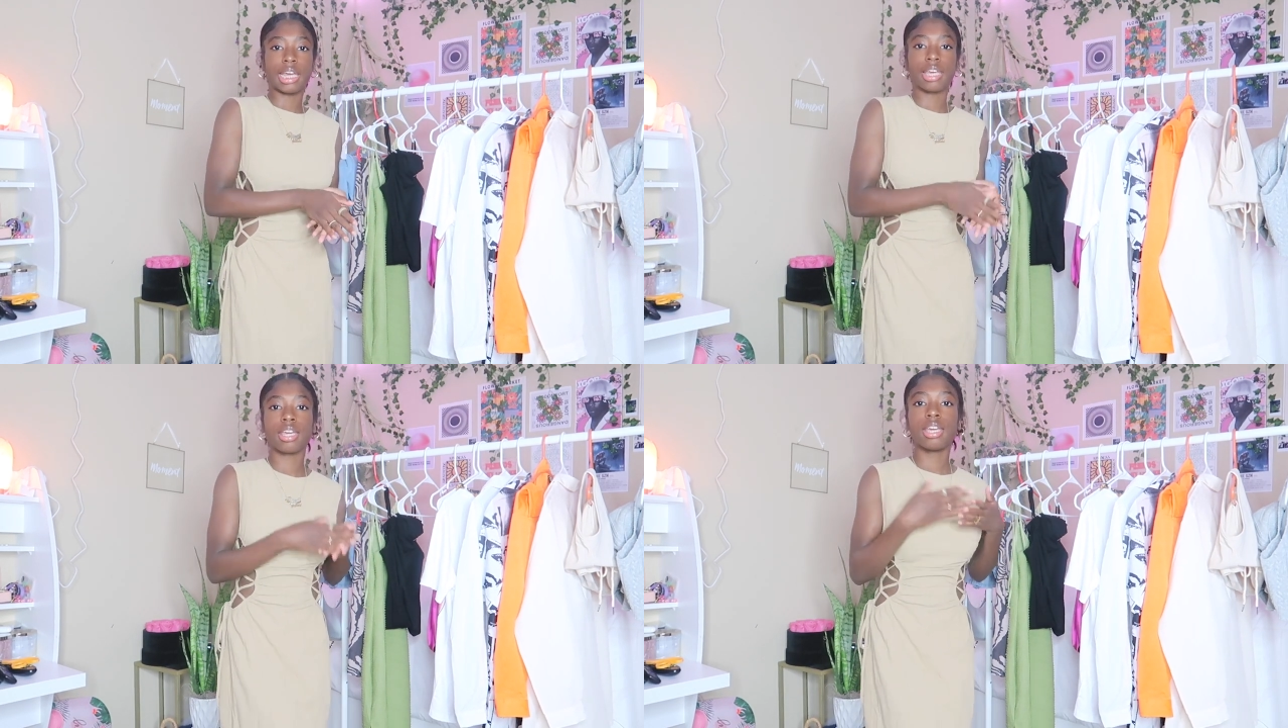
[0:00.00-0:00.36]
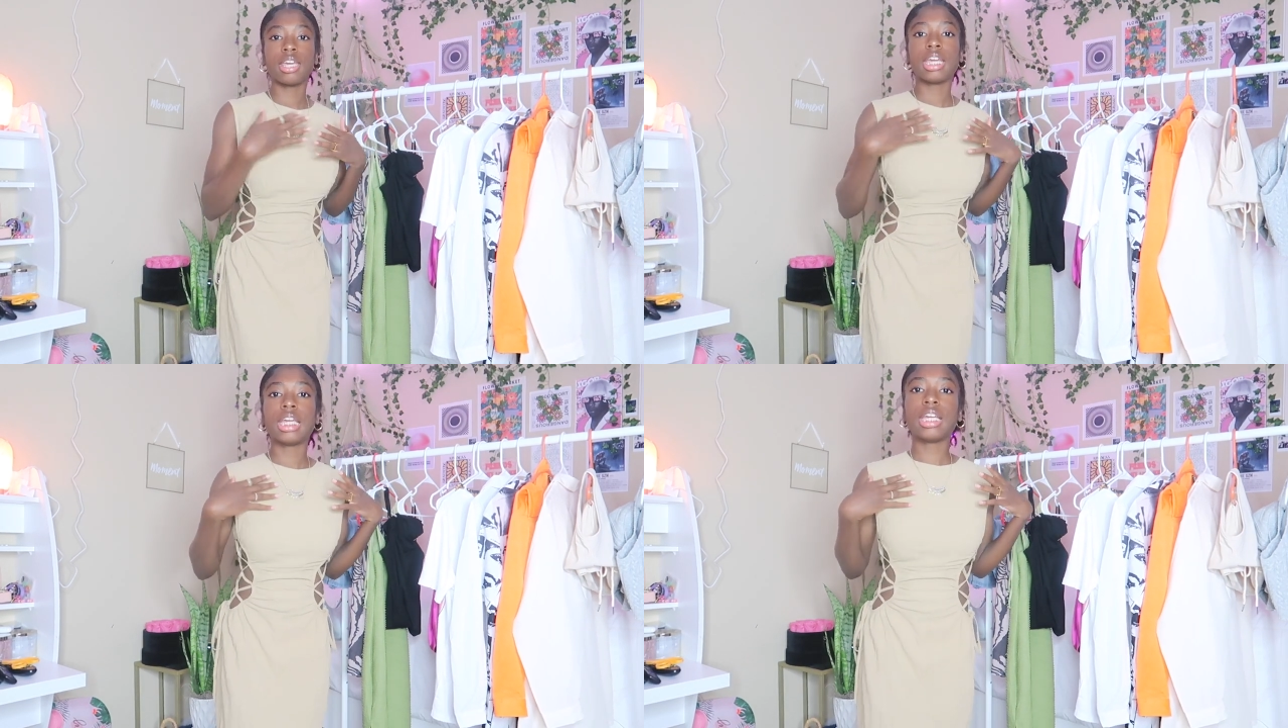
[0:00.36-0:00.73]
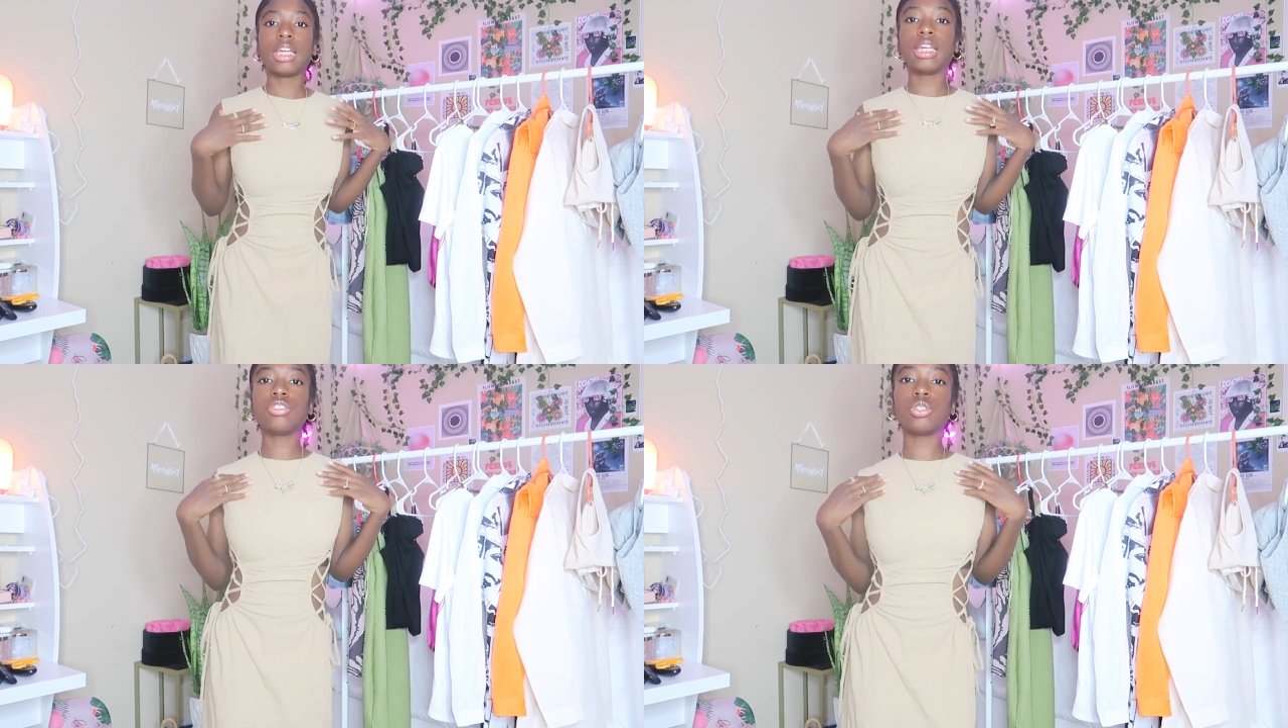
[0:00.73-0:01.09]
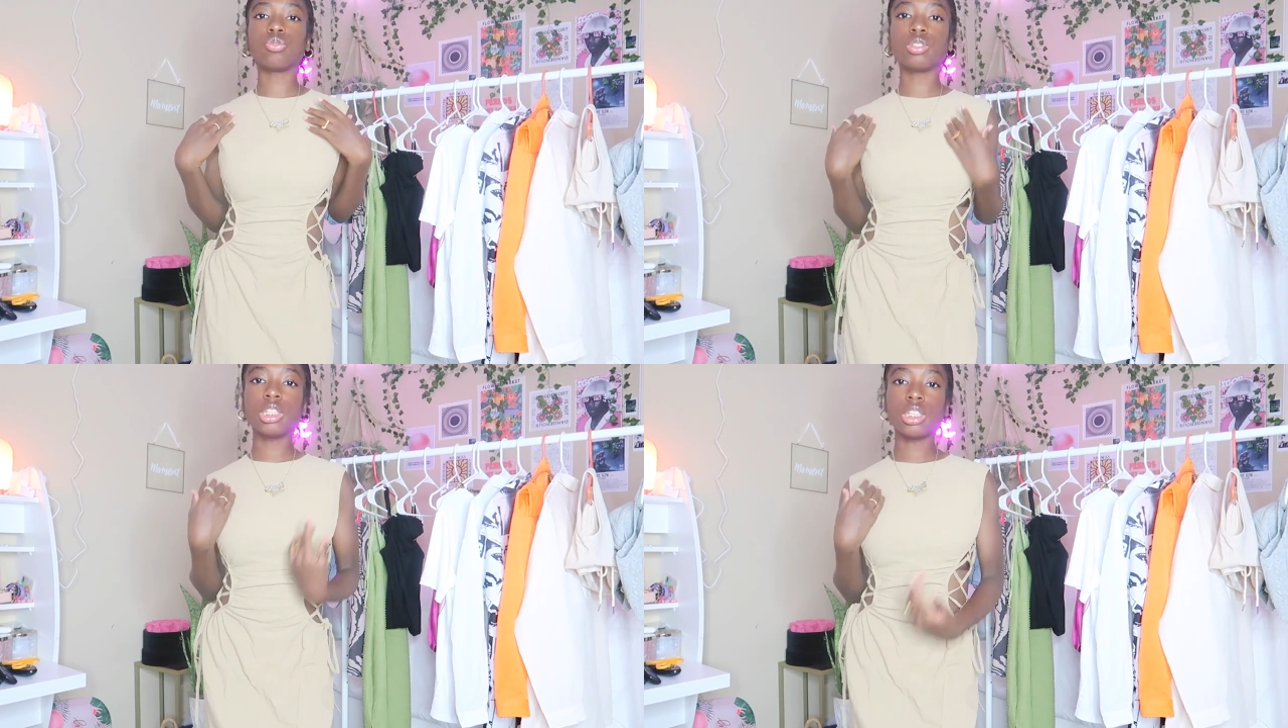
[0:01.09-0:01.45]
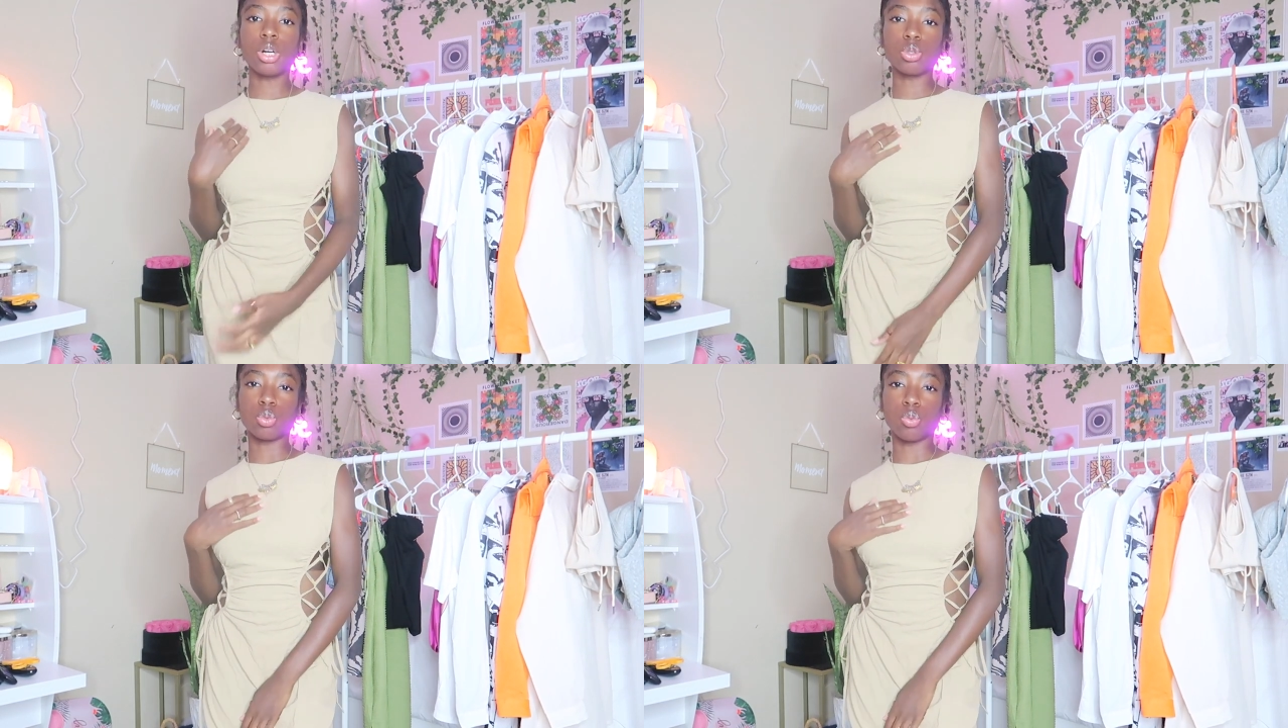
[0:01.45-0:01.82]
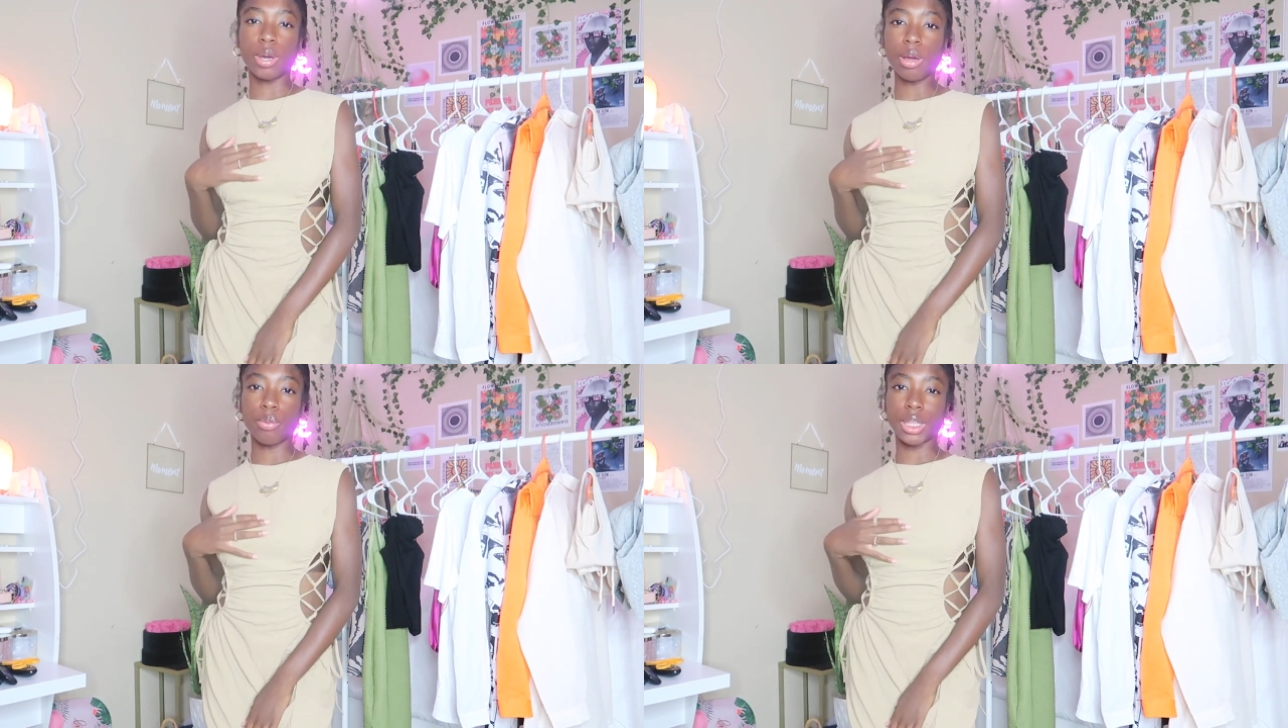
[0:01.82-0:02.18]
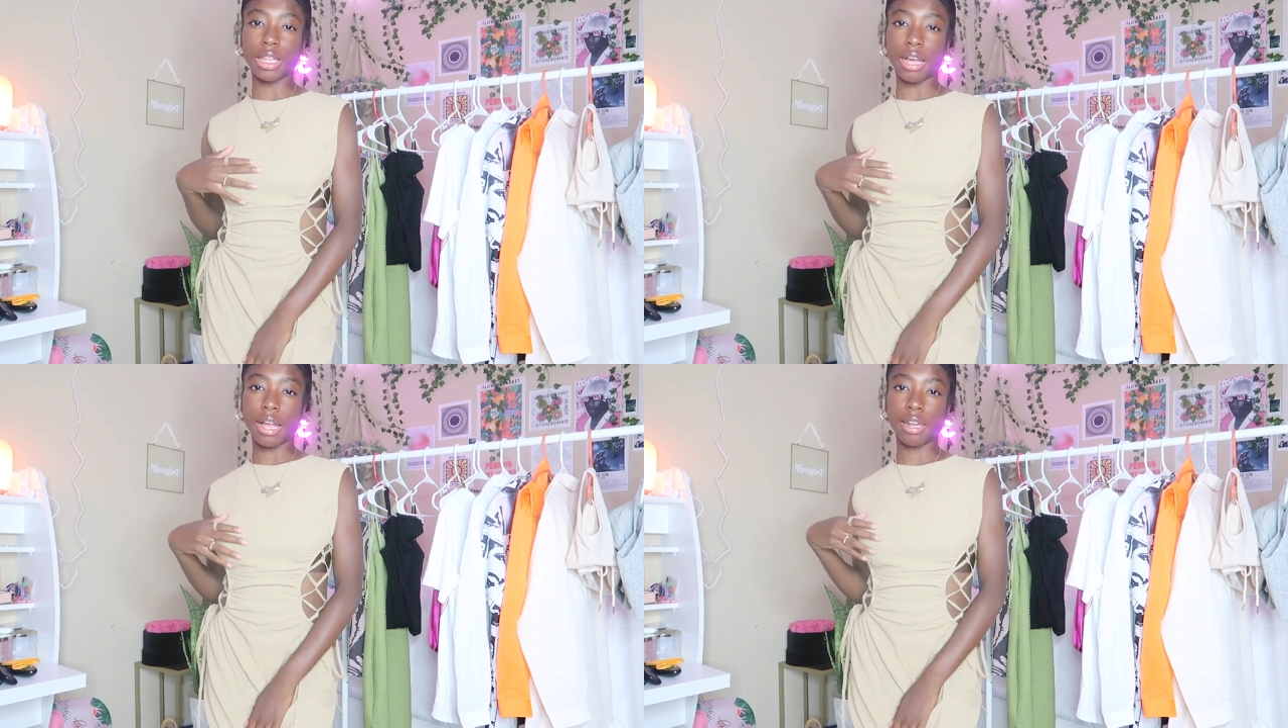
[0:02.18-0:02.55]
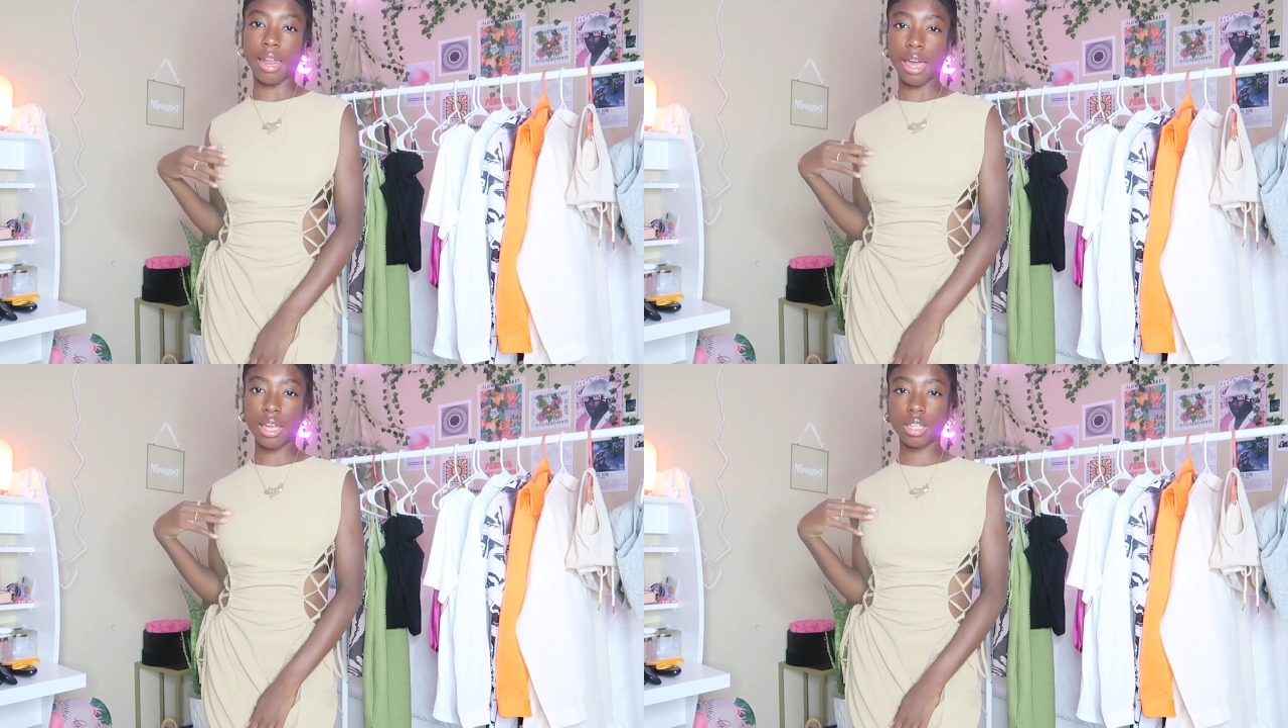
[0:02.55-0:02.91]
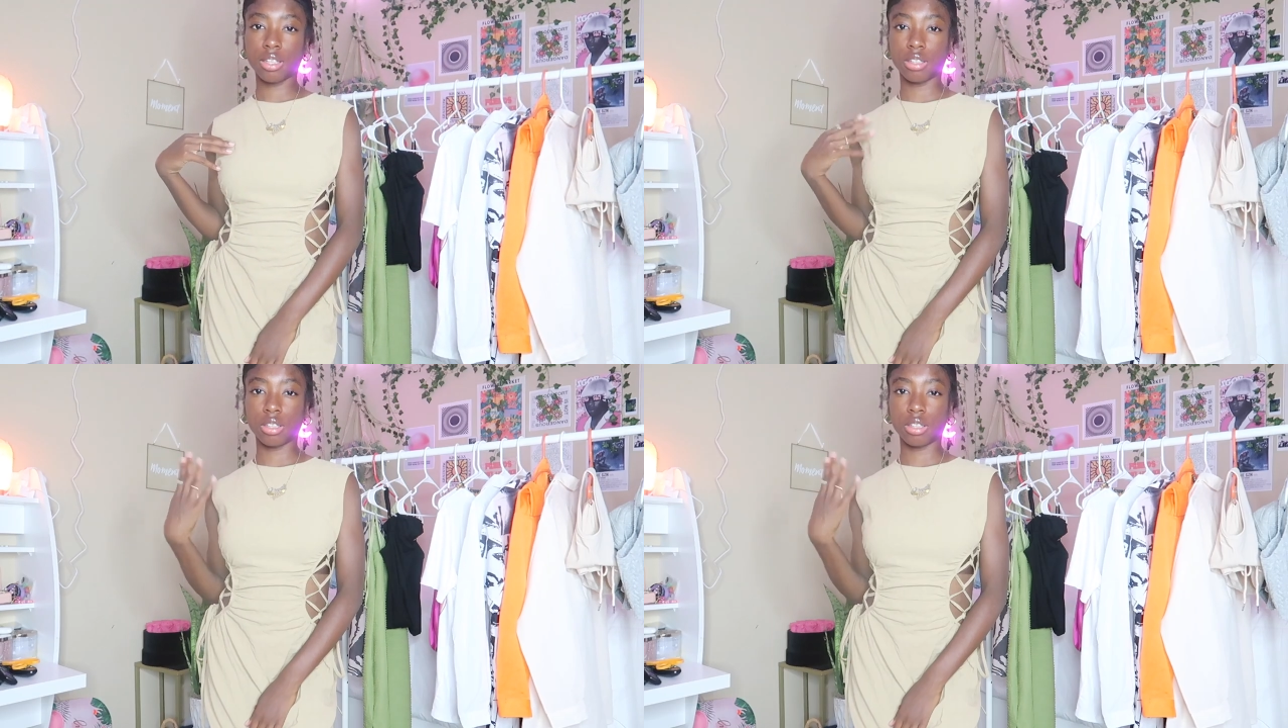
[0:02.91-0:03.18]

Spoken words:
Like, it just really goes well with it. I like